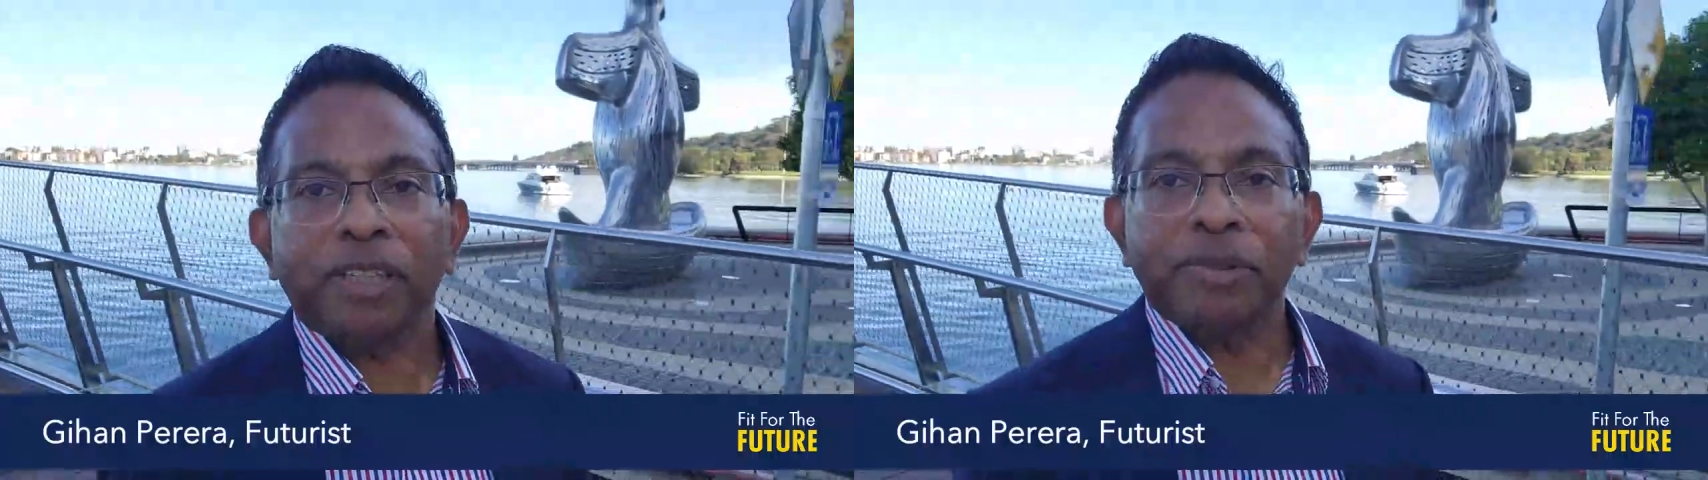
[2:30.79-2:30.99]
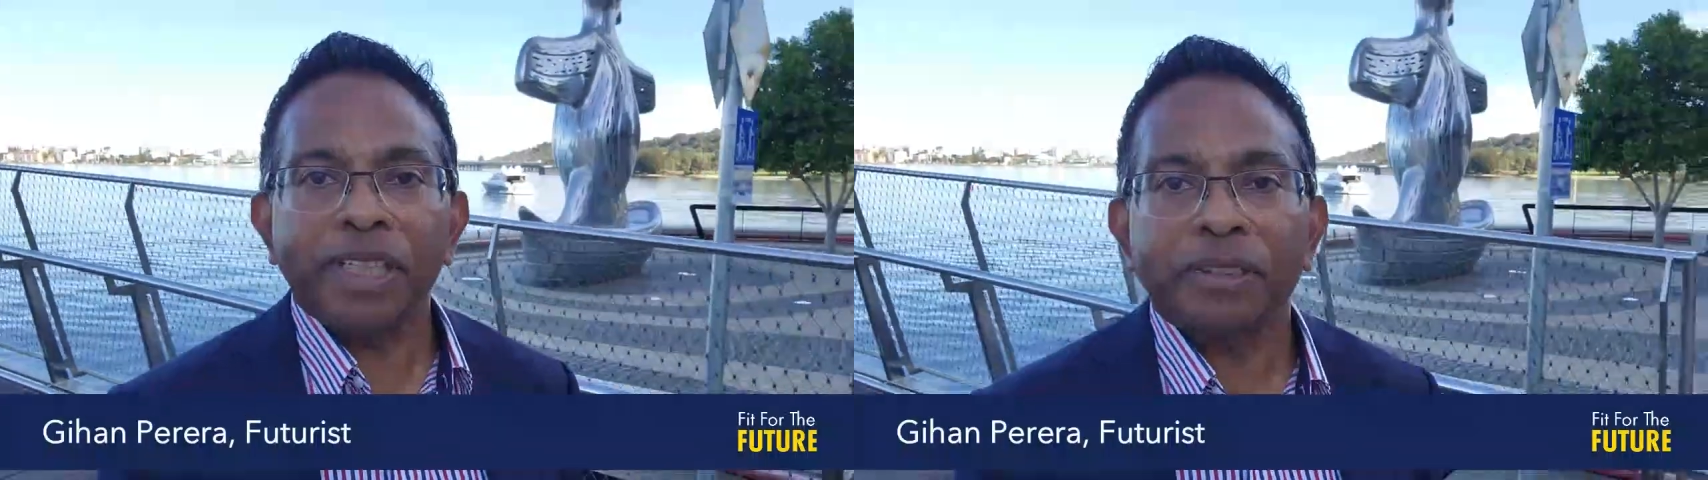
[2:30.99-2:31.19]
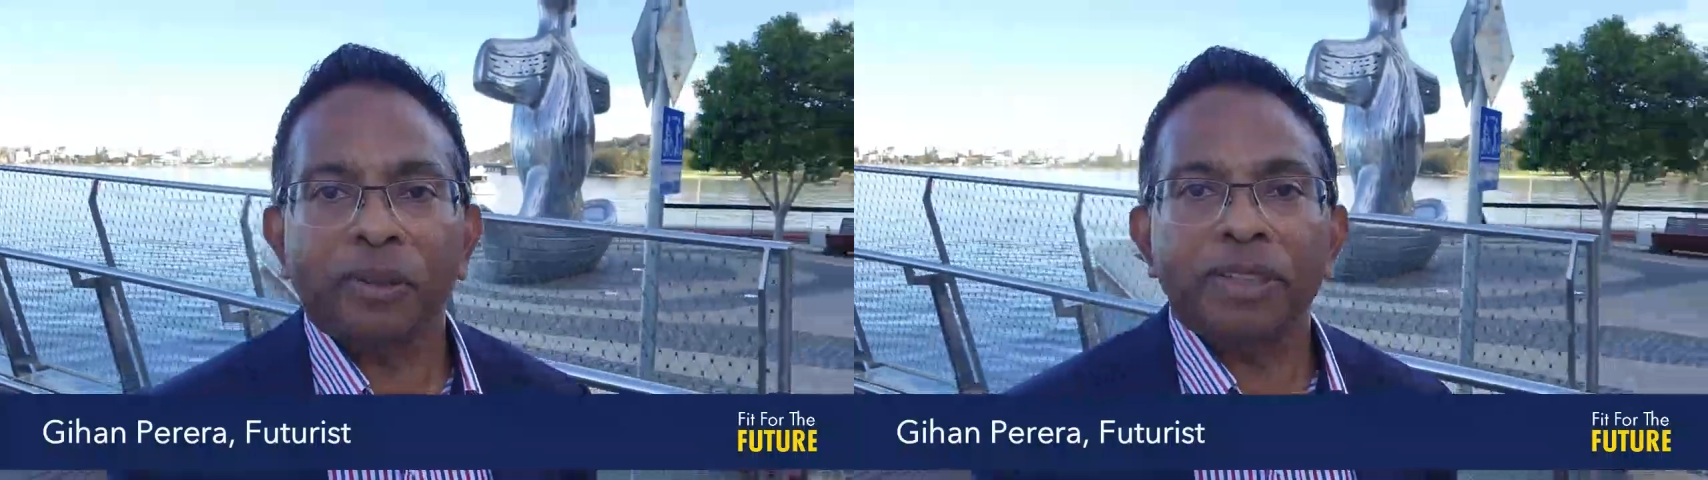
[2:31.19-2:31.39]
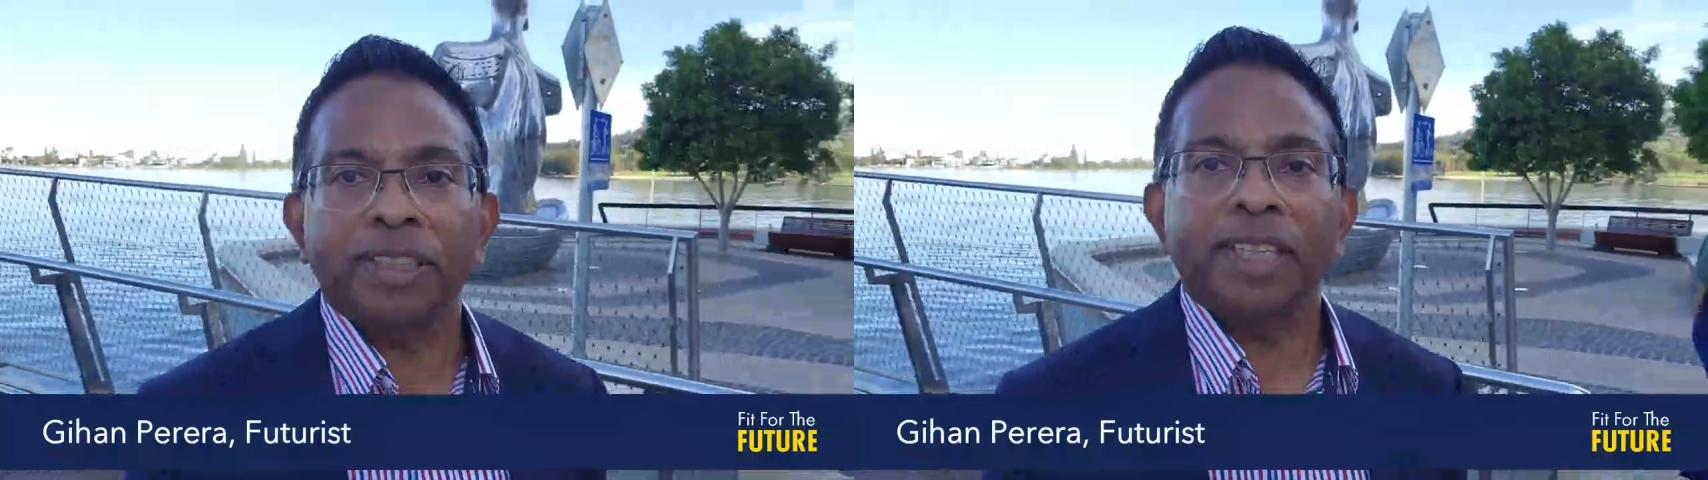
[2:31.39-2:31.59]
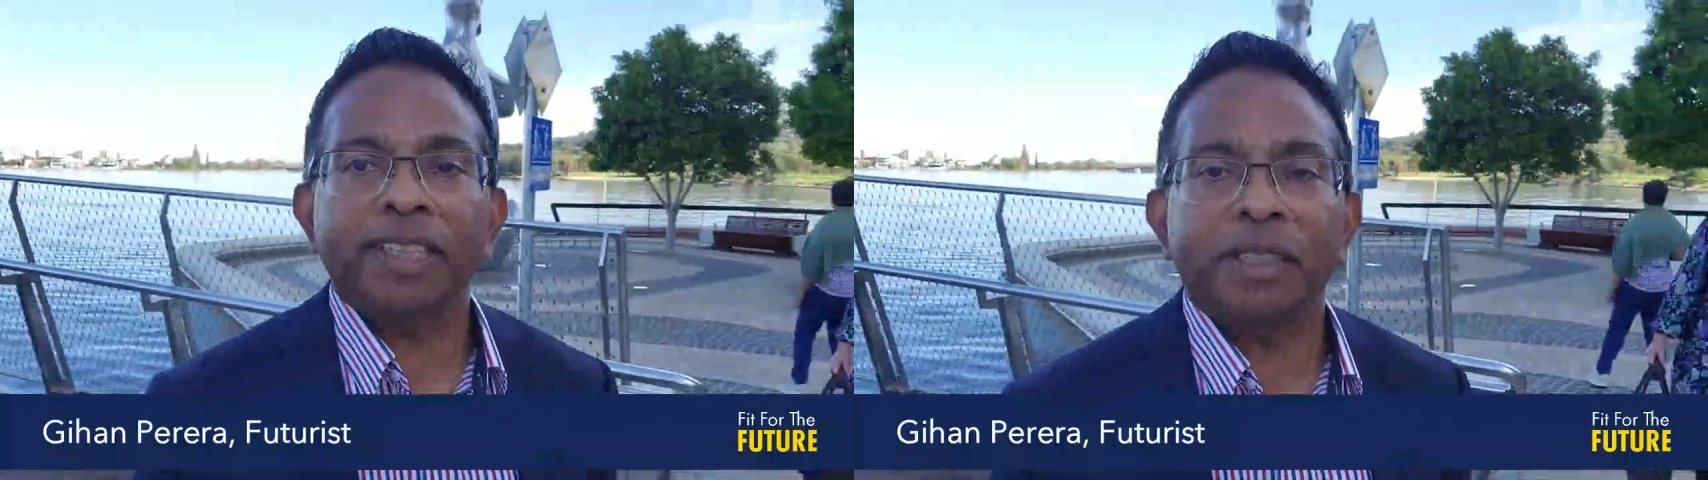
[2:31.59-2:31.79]
the resources
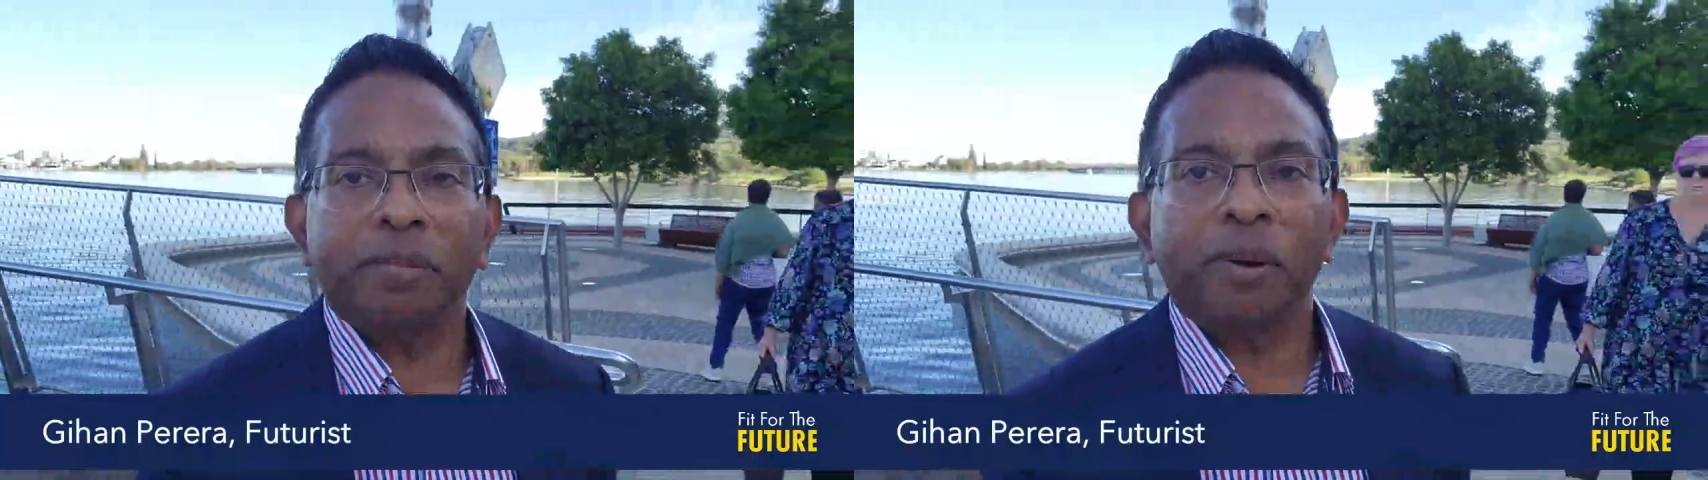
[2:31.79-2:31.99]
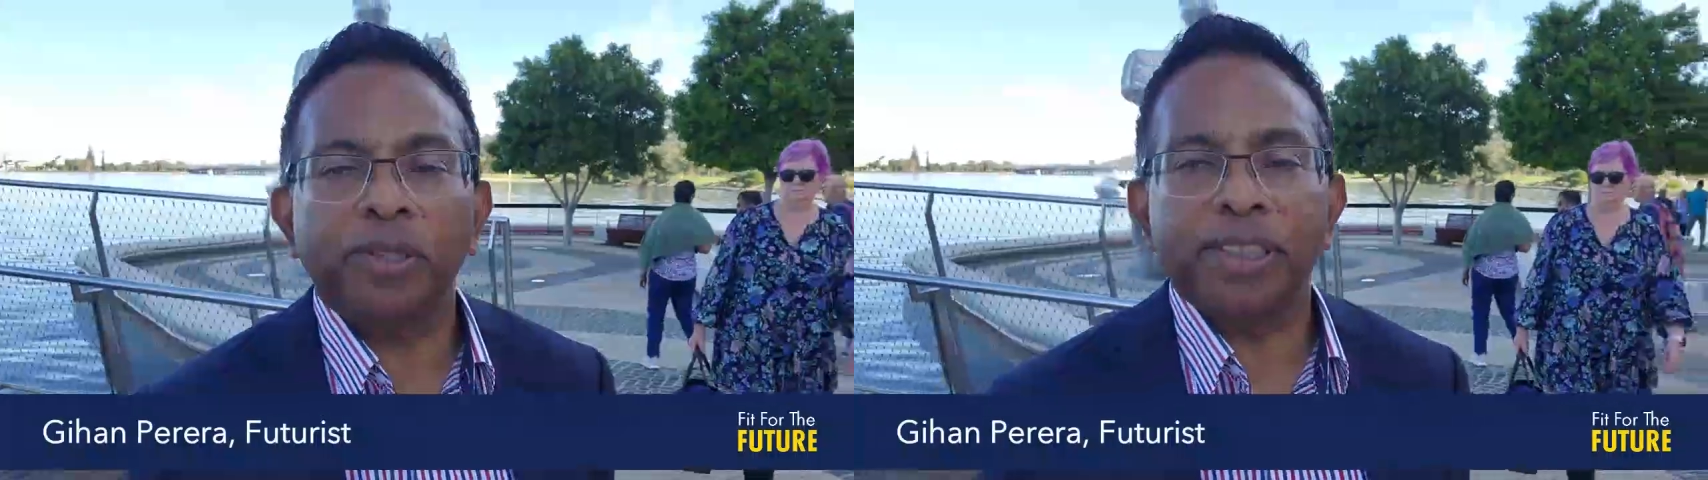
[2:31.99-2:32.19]
and the support